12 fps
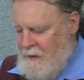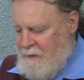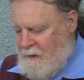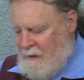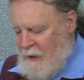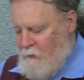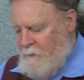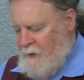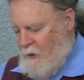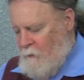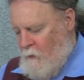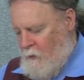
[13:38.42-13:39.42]
The
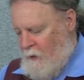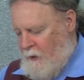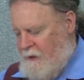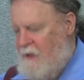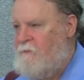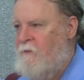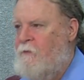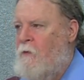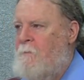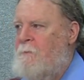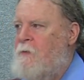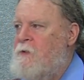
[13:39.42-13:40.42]
Clarabell Award, given
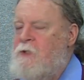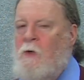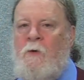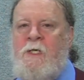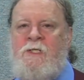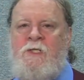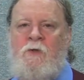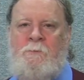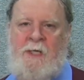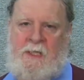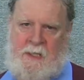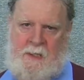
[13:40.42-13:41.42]
for meritorious
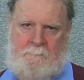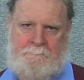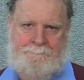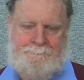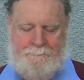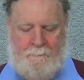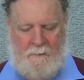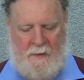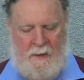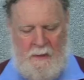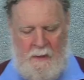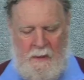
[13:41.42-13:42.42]
stupidity.
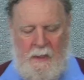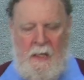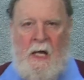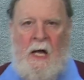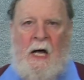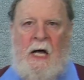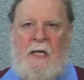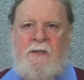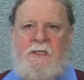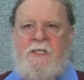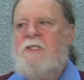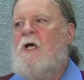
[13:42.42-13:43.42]
Uh,
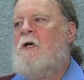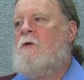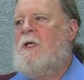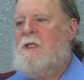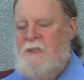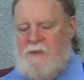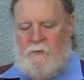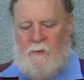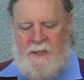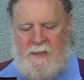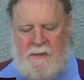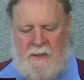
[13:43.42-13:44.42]
the dishonoree this
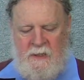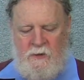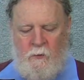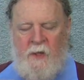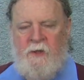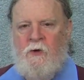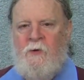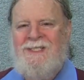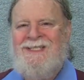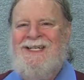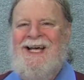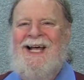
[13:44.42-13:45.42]
week is one
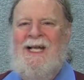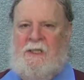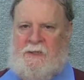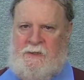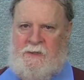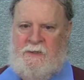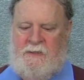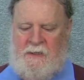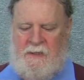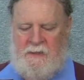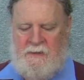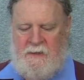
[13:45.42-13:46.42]
Chris Collins.
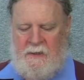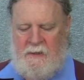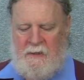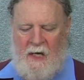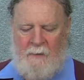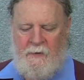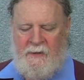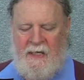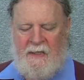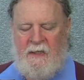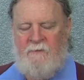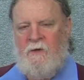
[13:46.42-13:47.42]
He's the Gopper
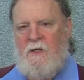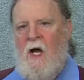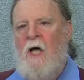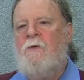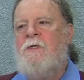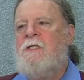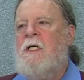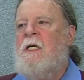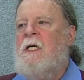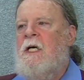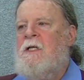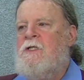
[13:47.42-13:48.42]
candidate for Congress
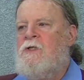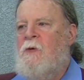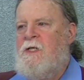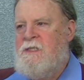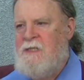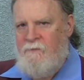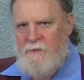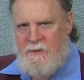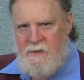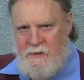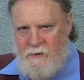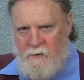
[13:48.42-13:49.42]
in the 27th
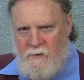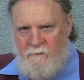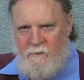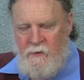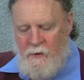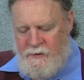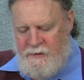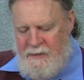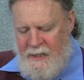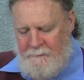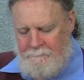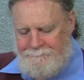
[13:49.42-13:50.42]
District of New York
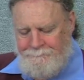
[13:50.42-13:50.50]
State.